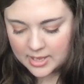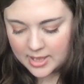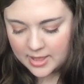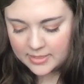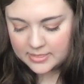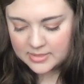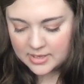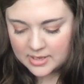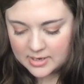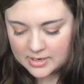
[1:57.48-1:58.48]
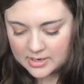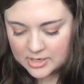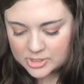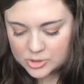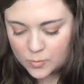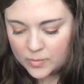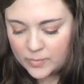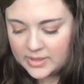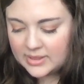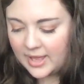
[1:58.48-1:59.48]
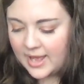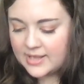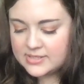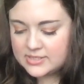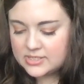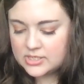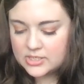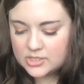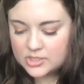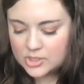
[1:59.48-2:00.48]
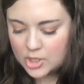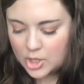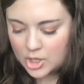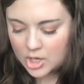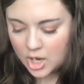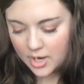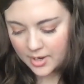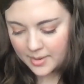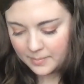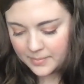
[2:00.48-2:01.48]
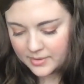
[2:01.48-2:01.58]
And then, so when we last caught up,